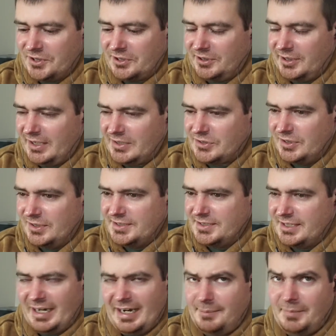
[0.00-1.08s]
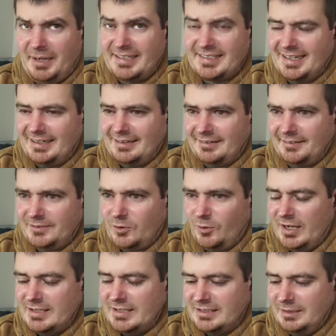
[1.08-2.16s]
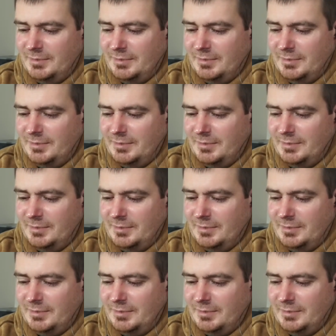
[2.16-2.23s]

collections, and mine's not crazy.